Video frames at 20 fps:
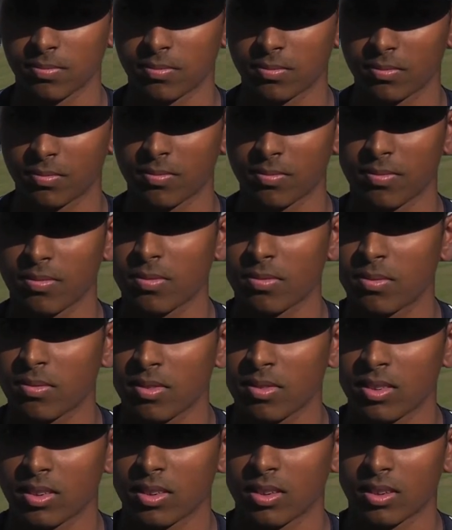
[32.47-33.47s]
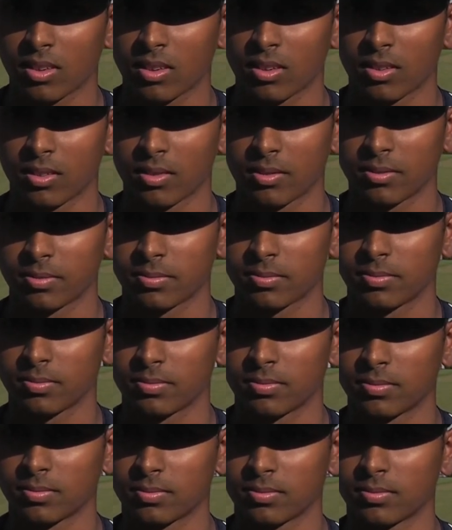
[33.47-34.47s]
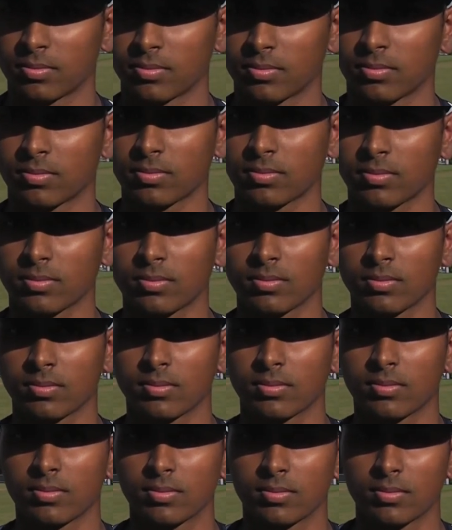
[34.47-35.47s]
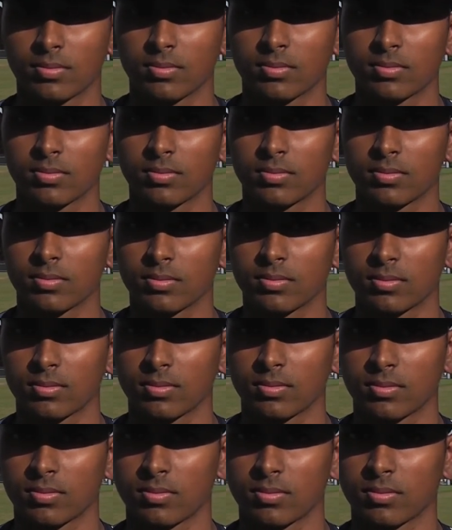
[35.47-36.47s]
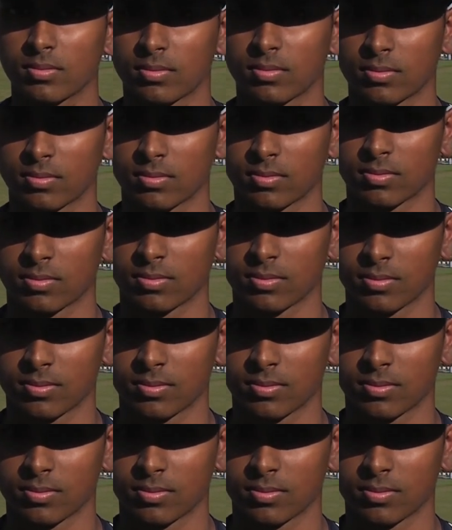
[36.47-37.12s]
(silent)